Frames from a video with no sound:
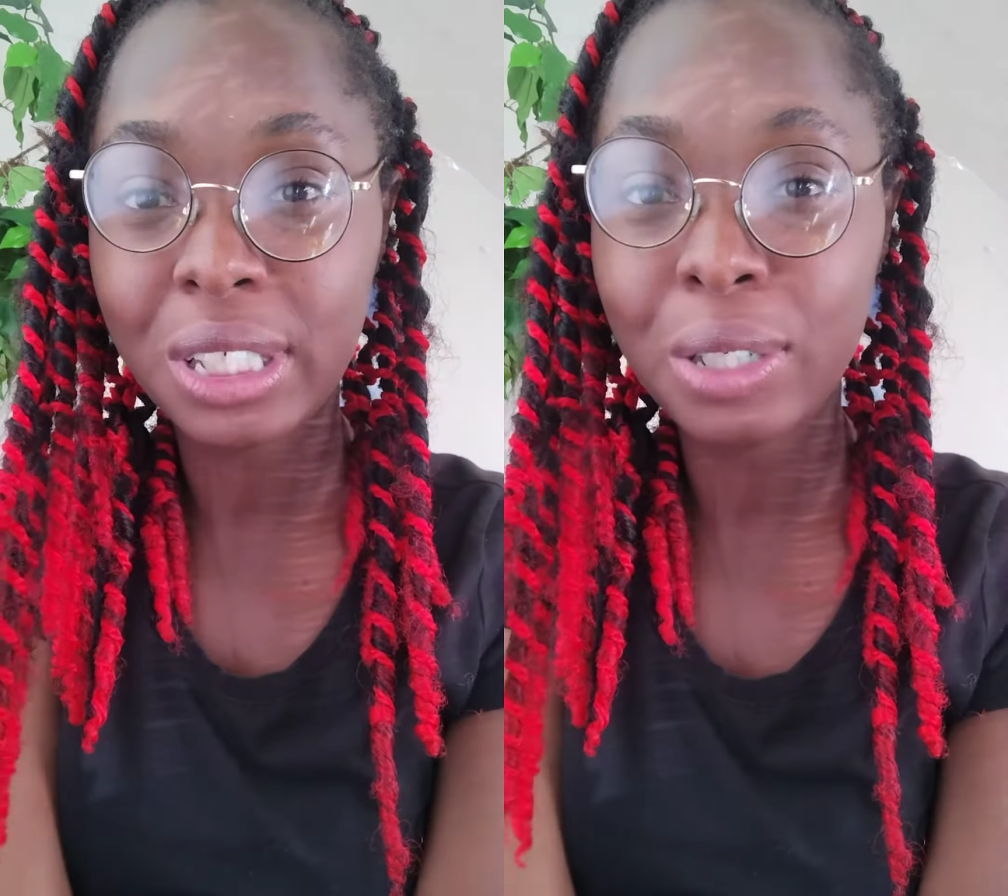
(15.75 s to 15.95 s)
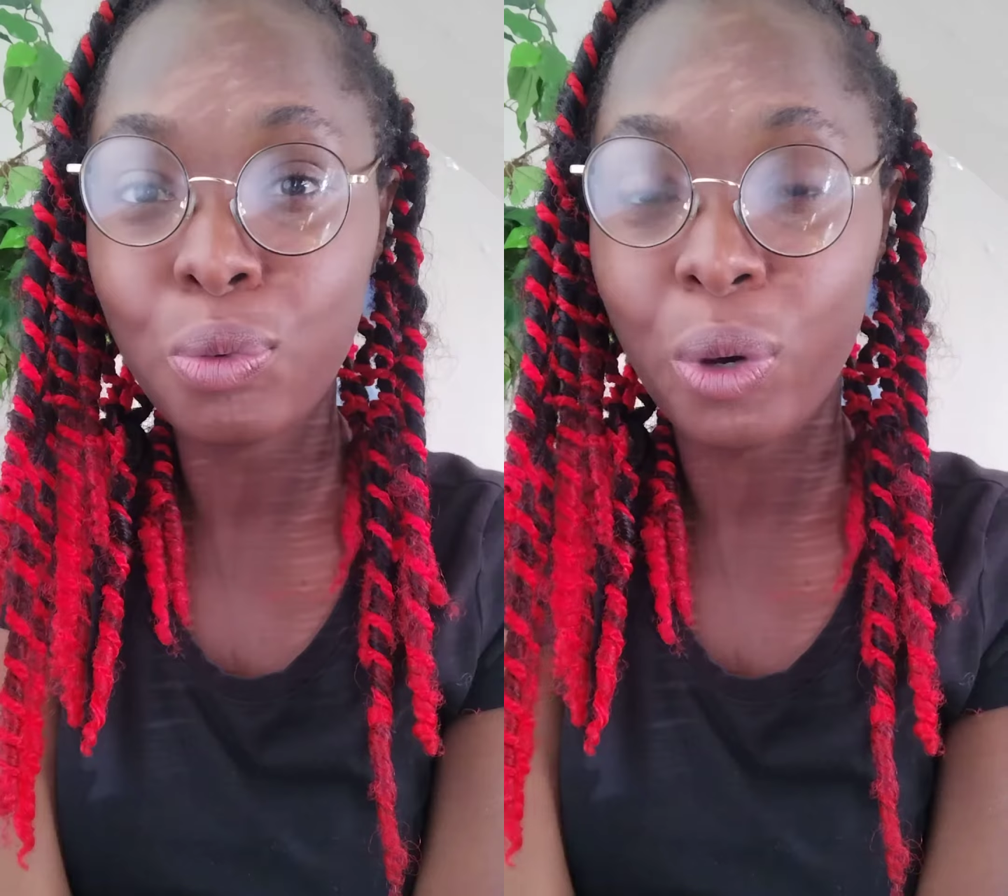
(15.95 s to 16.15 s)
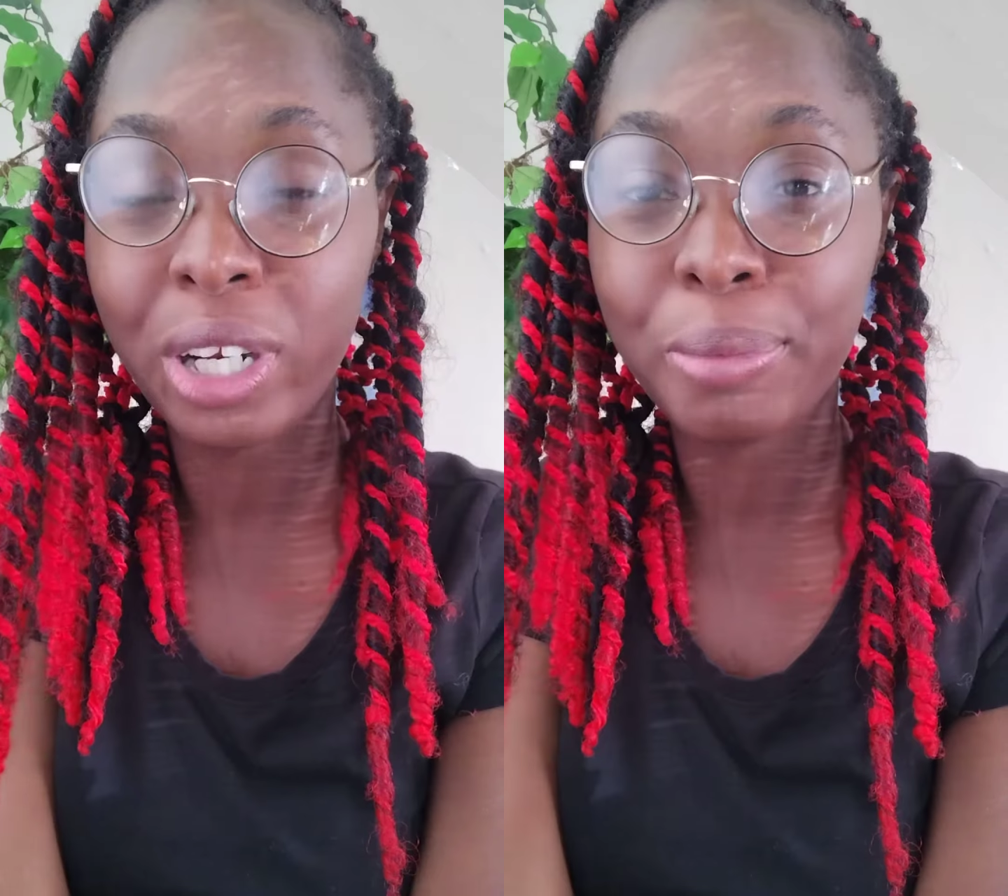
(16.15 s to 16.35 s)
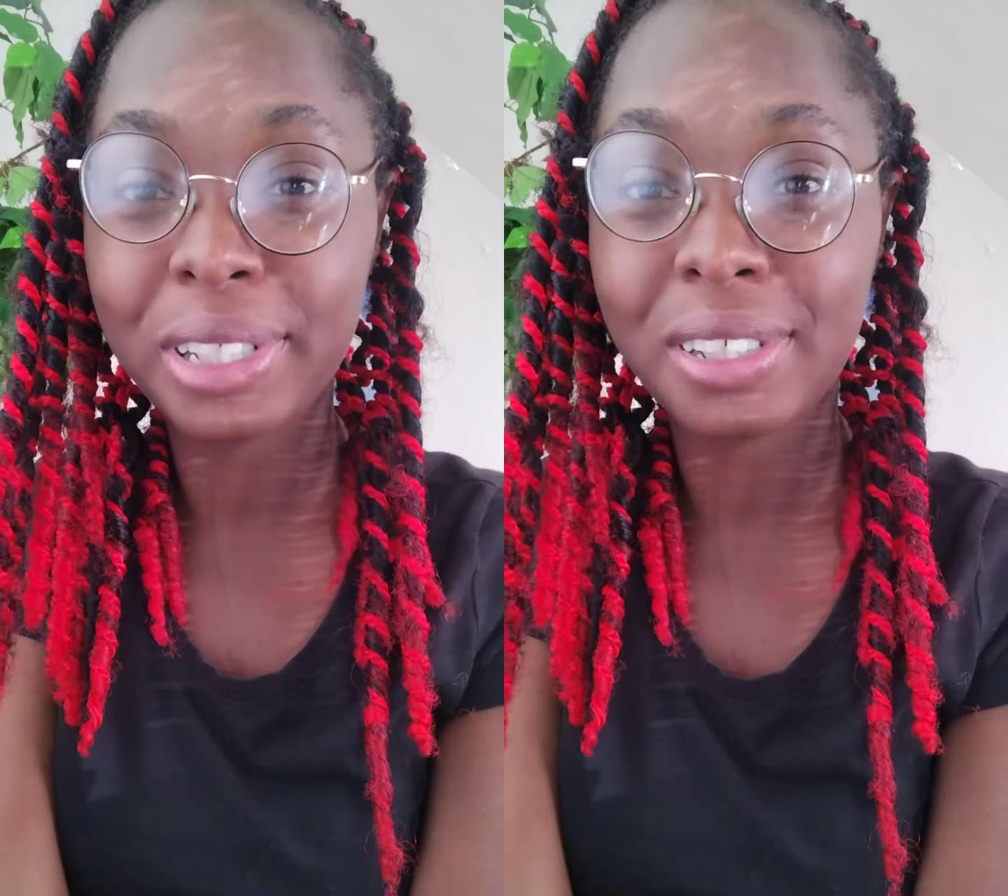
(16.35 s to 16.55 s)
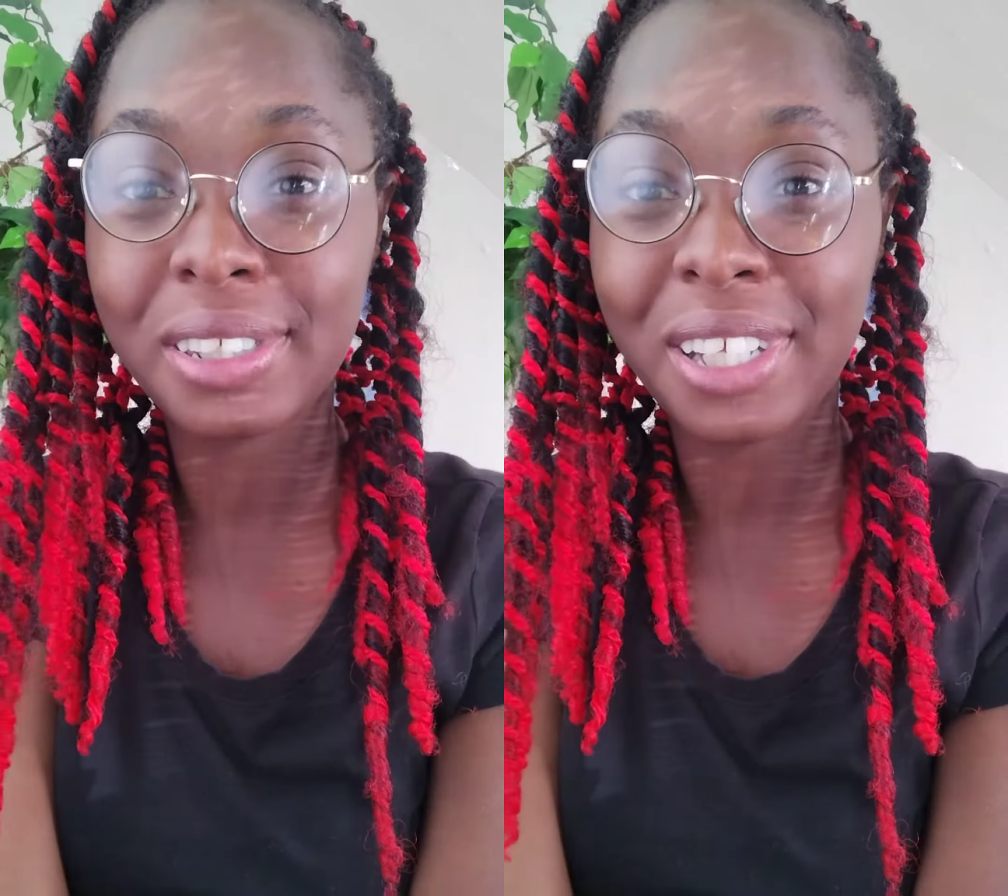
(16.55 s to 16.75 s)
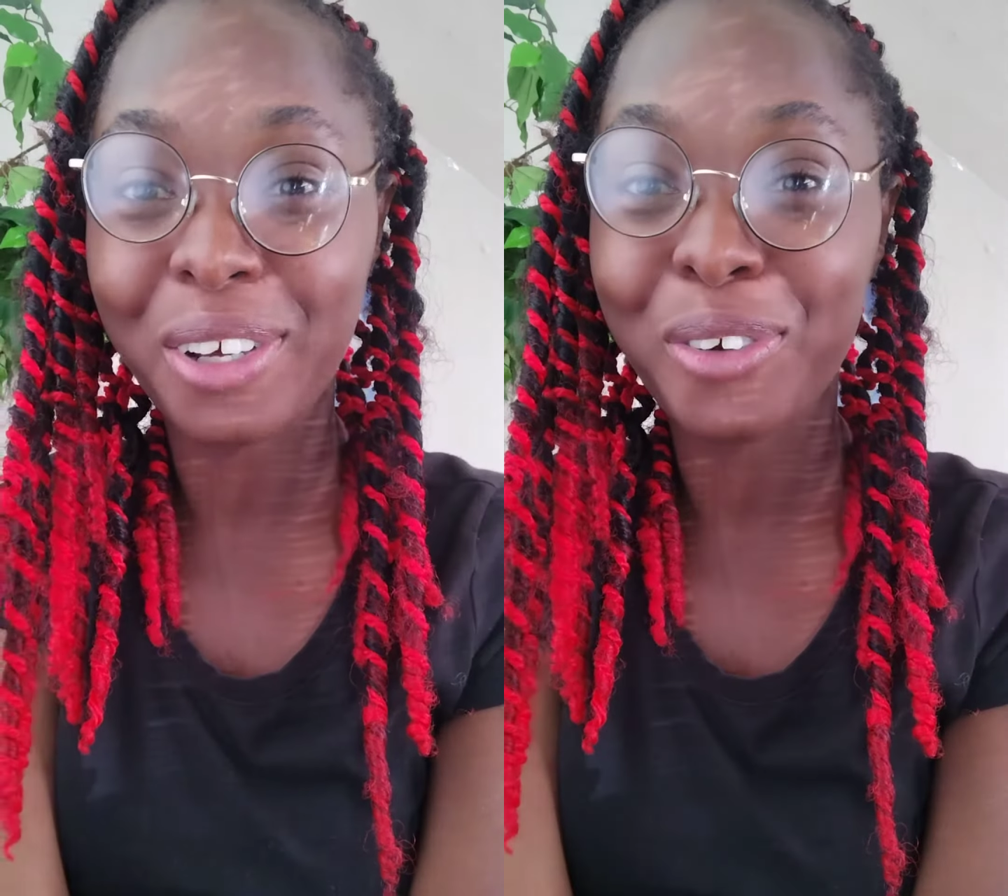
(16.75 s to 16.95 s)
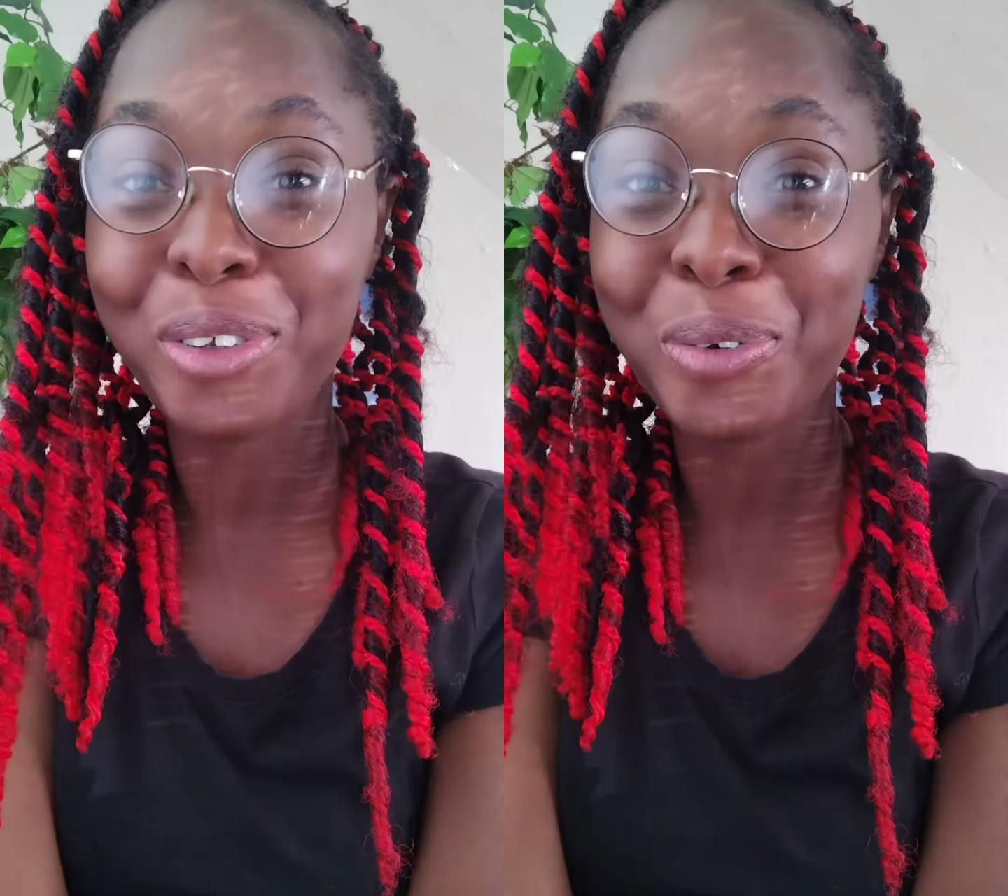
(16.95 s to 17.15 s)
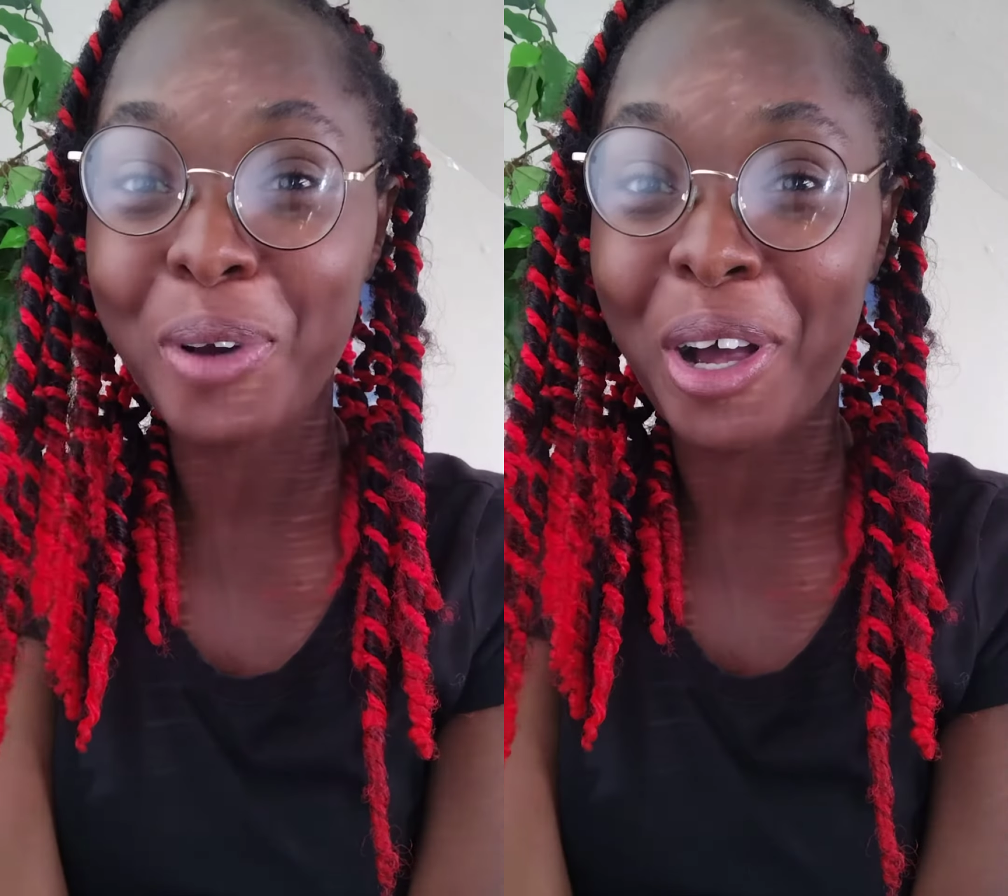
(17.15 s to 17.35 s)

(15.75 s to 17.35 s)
he wanted me to tell you